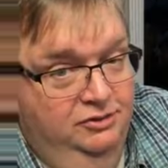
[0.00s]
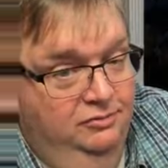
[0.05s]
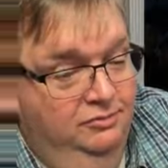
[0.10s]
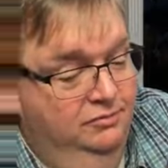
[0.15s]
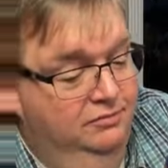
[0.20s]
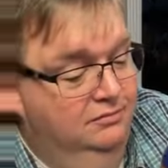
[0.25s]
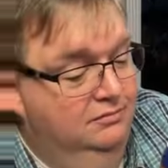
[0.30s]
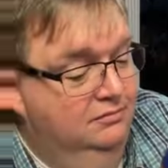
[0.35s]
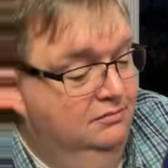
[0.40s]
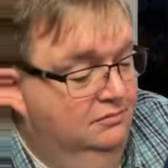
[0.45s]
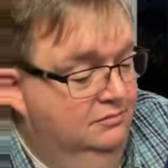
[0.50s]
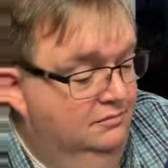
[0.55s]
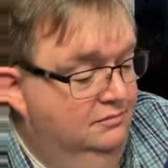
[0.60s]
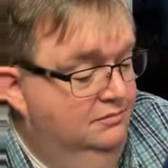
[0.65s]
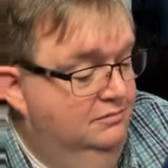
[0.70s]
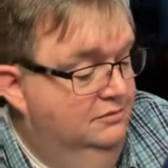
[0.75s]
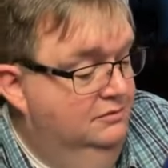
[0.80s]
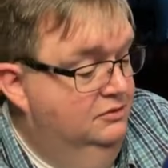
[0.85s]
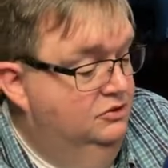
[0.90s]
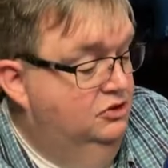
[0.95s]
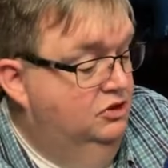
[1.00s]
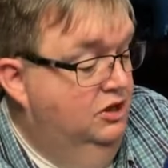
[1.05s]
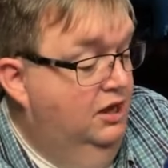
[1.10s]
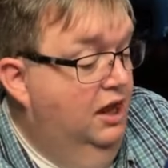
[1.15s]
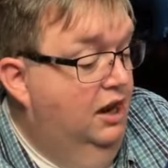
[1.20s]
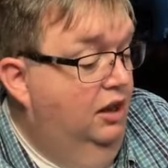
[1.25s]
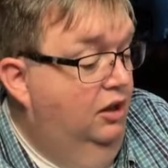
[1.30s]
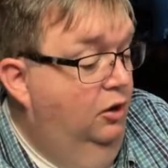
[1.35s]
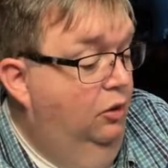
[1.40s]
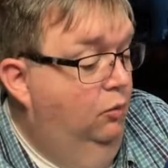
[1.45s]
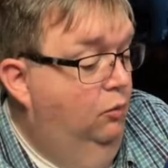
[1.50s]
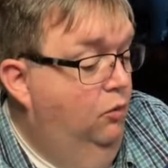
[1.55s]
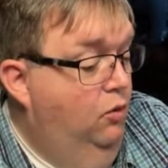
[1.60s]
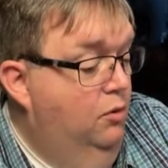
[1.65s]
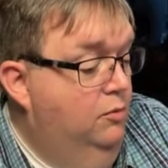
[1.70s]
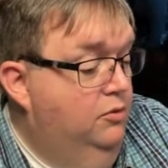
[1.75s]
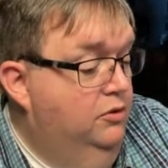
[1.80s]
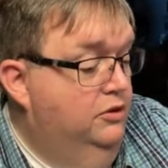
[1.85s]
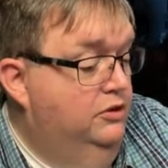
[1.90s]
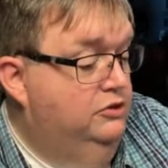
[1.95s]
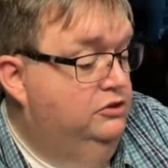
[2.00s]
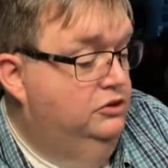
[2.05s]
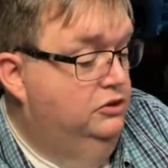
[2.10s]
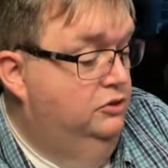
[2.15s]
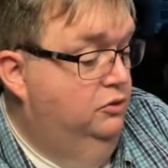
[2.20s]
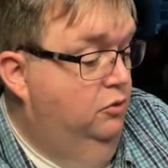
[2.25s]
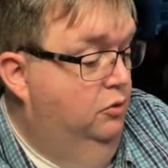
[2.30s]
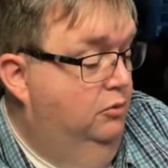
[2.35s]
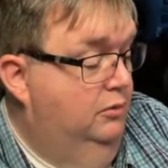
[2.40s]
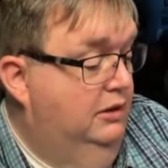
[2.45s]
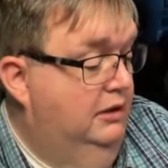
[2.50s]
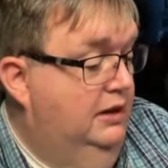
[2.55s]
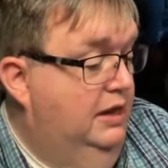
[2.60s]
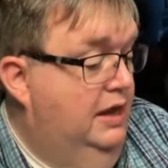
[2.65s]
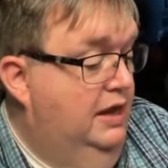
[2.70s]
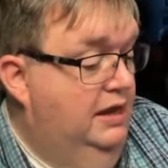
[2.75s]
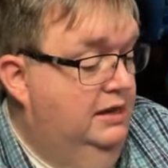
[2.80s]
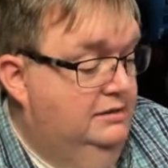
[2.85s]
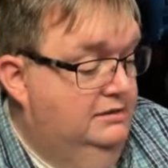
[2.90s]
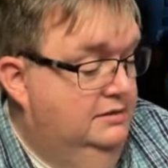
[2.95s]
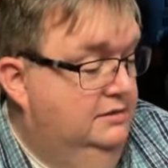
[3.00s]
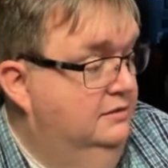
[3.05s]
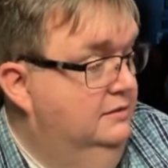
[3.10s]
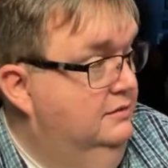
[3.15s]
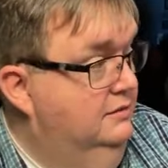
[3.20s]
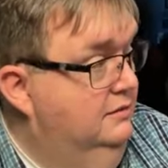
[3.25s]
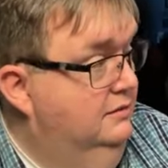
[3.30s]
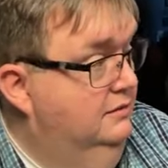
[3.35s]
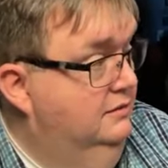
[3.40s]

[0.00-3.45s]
she she got a little warmer than she normally does.